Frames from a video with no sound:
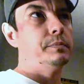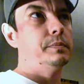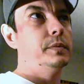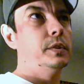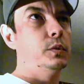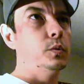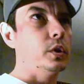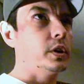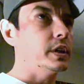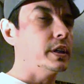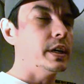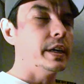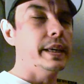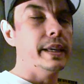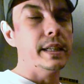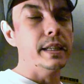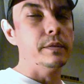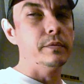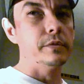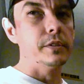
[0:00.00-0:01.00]
Working on
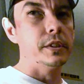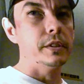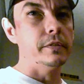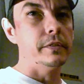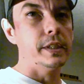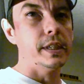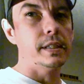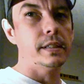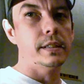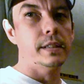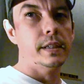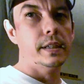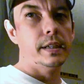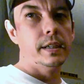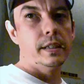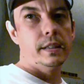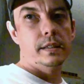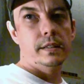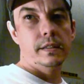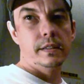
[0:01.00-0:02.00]
getting them for the
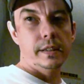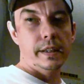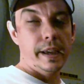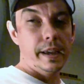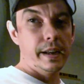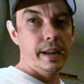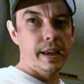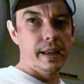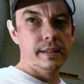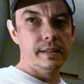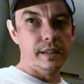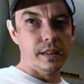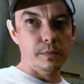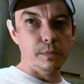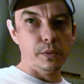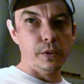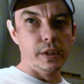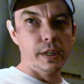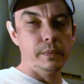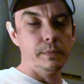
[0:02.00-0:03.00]
Fiesta sedan at some
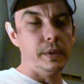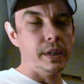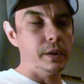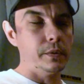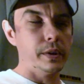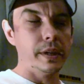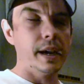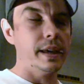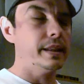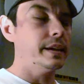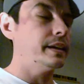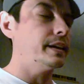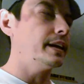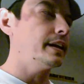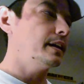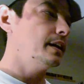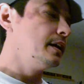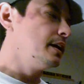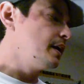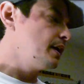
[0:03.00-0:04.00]
point, but we're not there yet.
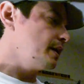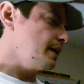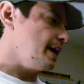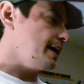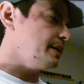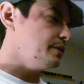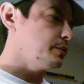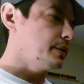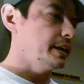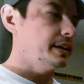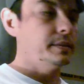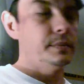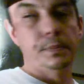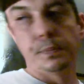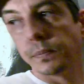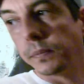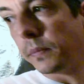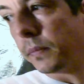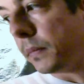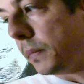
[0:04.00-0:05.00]
Anyway,
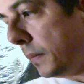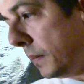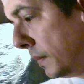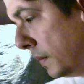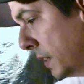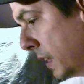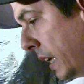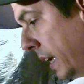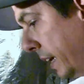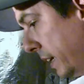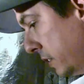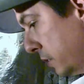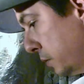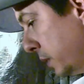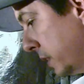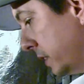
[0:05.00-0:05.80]
here's what